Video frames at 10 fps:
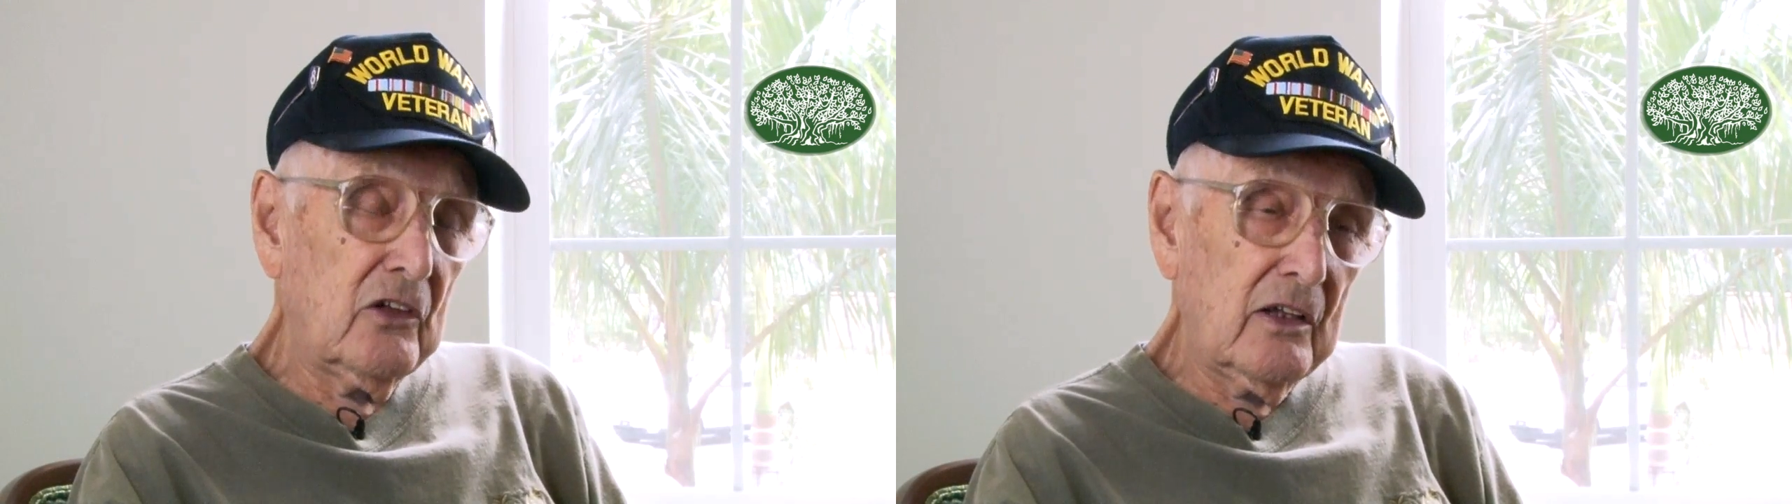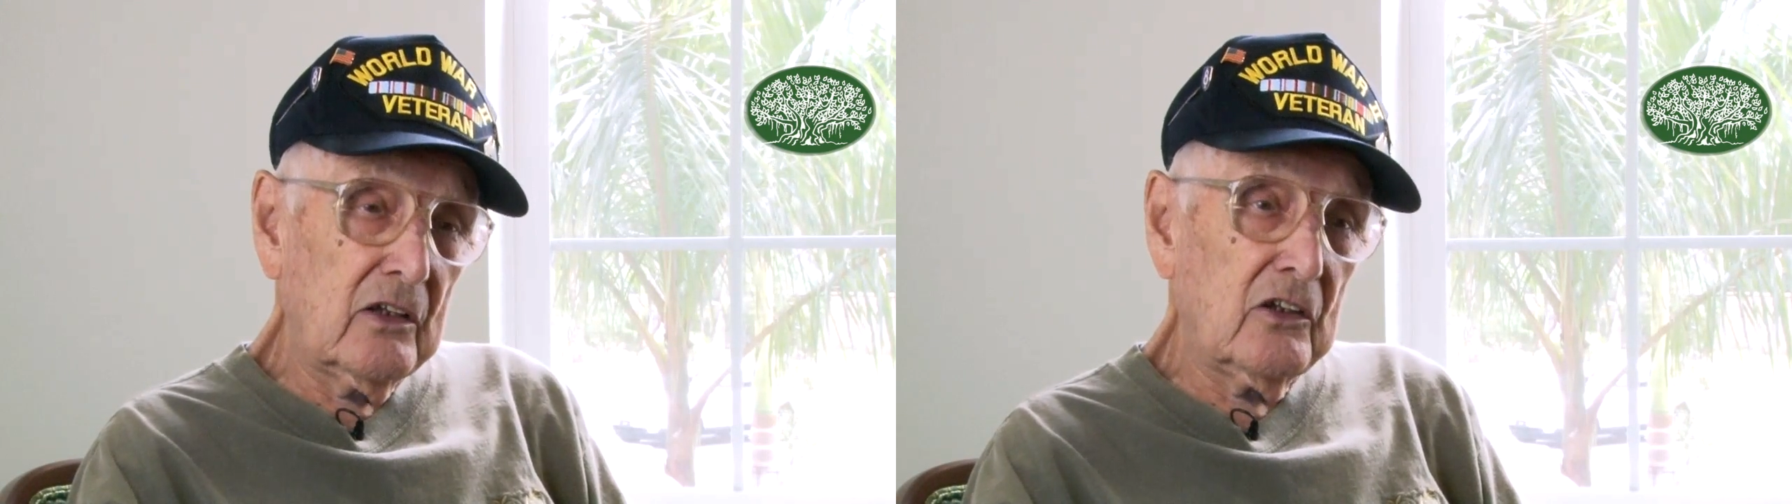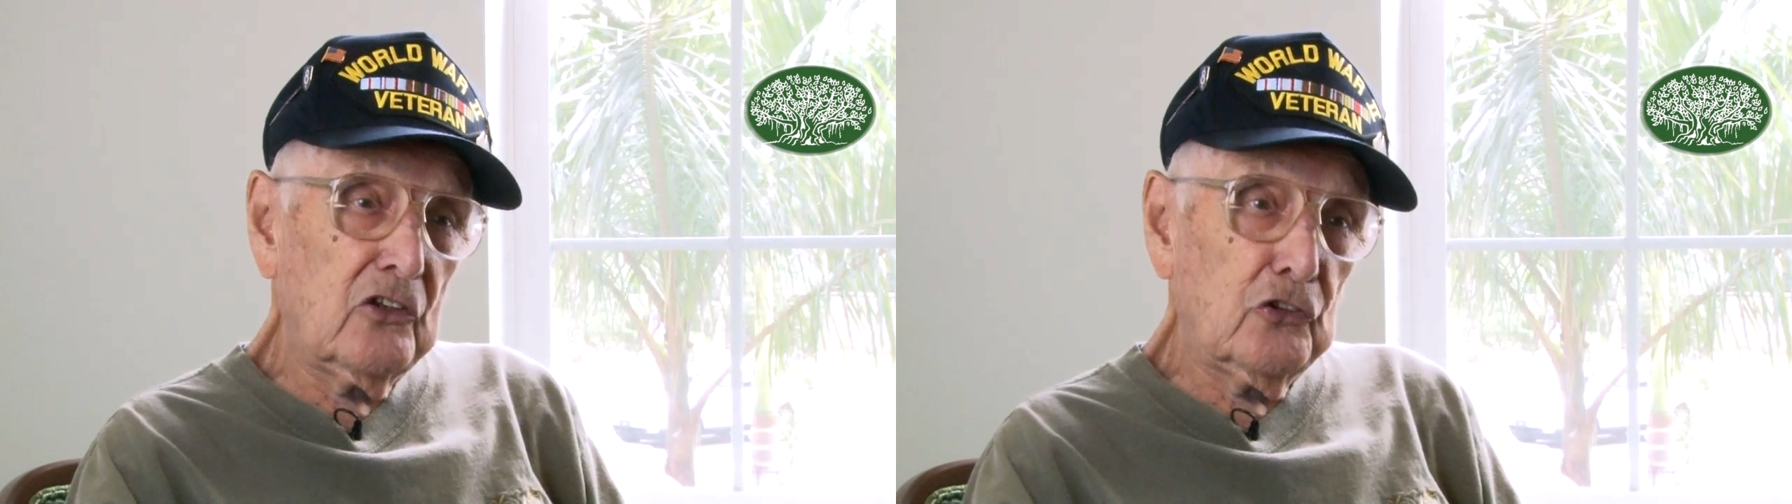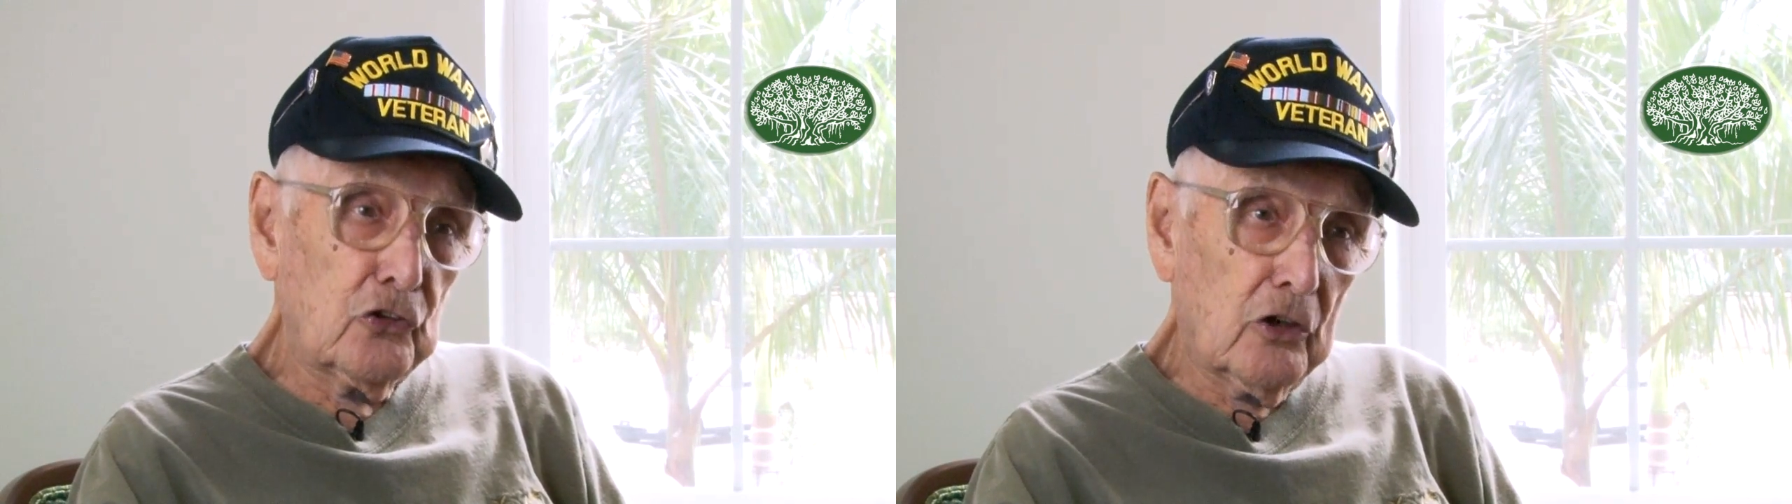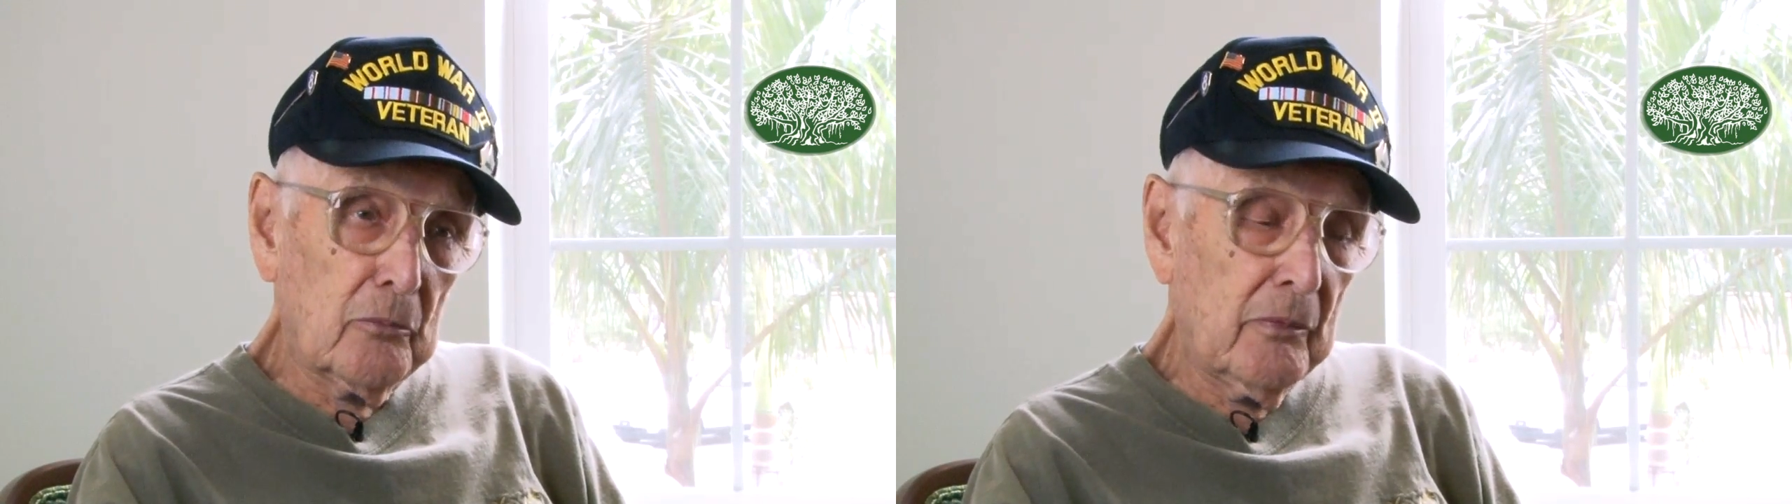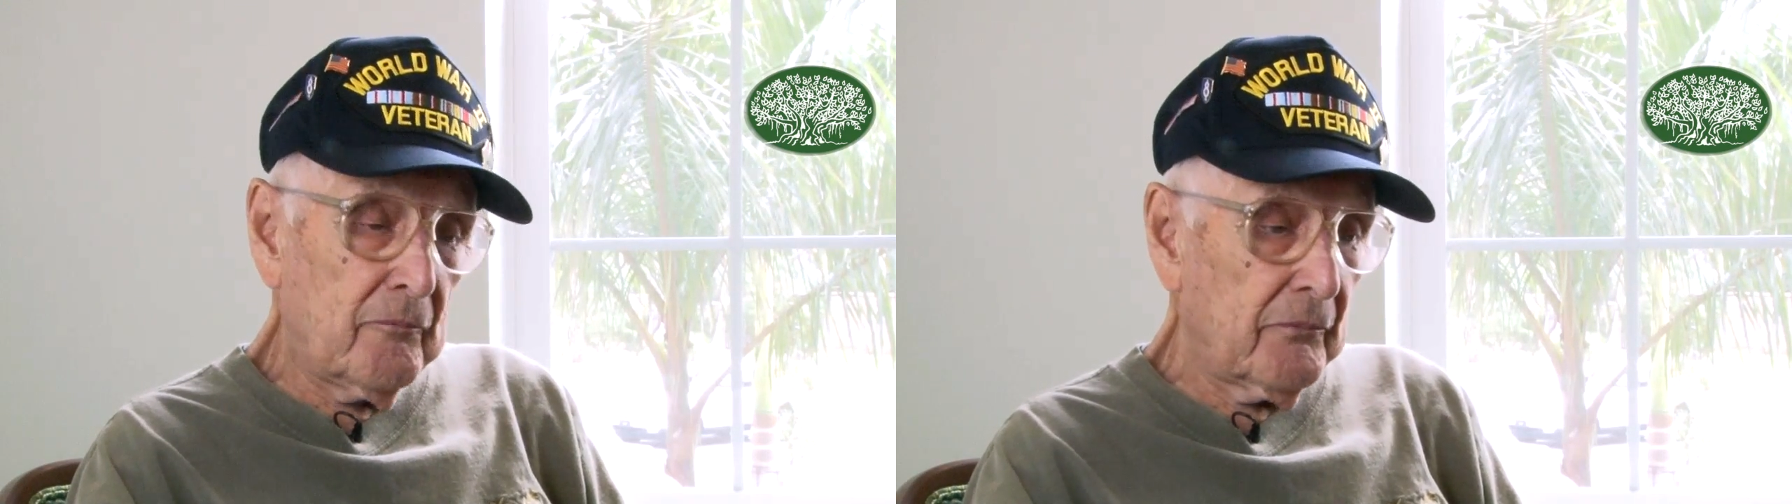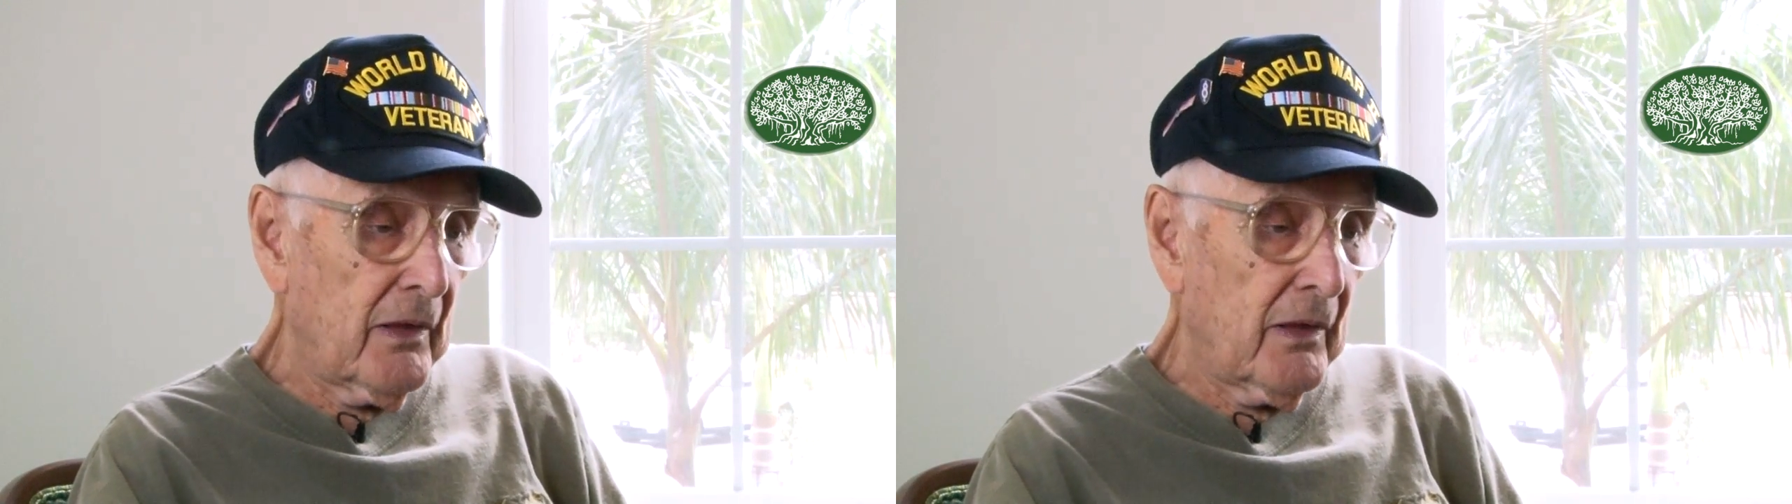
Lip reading: ended in Europe.